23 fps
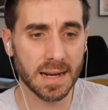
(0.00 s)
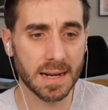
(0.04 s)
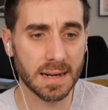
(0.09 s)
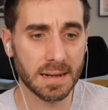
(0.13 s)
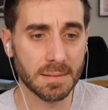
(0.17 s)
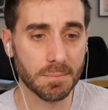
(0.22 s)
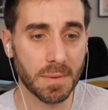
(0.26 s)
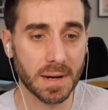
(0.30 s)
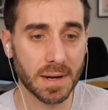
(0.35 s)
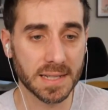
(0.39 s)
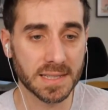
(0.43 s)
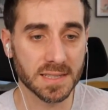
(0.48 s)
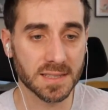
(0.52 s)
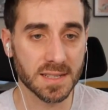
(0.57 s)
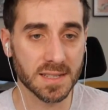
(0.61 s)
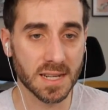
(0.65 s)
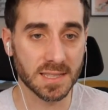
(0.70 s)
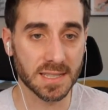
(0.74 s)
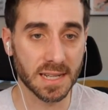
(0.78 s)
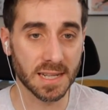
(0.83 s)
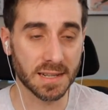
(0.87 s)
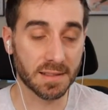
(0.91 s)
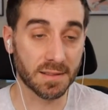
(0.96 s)
Mike does
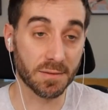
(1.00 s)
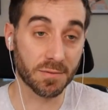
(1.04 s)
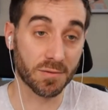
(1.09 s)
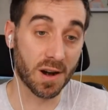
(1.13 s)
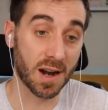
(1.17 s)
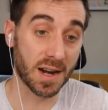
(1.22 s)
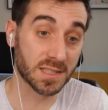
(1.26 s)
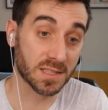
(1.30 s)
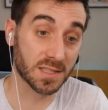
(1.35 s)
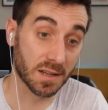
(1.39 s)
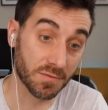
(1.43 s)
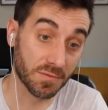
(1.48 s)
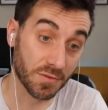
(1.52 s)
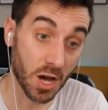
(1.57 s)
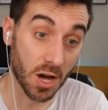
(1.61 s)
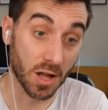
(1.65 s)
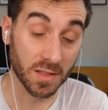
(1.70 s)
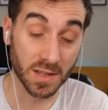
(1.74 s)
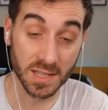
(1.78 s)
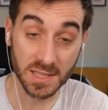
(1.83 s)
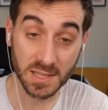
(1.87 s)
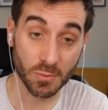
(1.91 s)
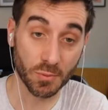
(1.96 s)
not take the Fridays off.
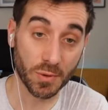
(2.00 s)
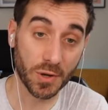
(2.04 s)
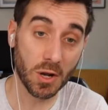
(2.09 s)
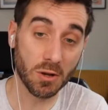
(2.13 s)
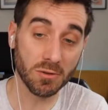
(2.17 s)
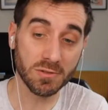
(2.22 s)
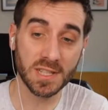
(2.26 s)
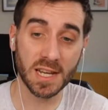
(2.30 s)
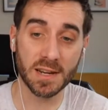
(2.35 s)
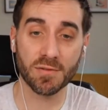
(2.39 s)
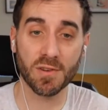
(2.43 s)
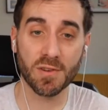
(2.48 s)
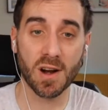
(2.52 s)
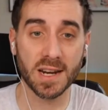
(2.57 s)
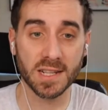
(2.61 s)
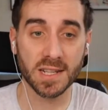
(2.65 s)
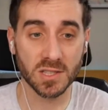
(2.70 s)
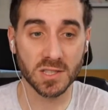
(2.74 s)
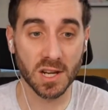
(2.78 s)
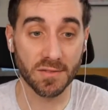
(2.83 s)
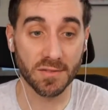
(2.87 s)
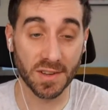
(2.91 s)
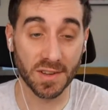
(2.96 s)
No, listen, we don't take
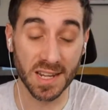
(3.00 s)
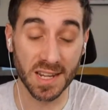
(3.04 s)
Fridays off,